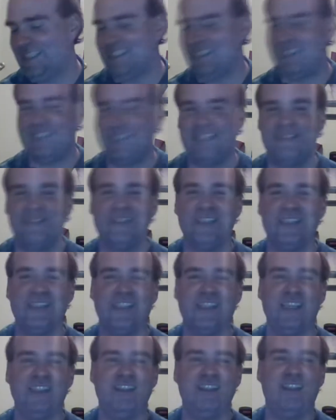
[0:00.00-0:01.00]
Again,
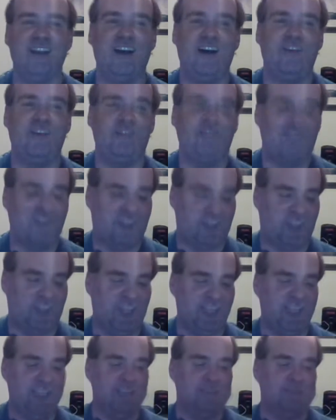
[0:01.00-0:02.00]

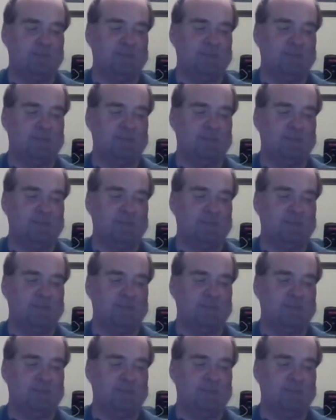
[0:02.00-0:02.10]
amazing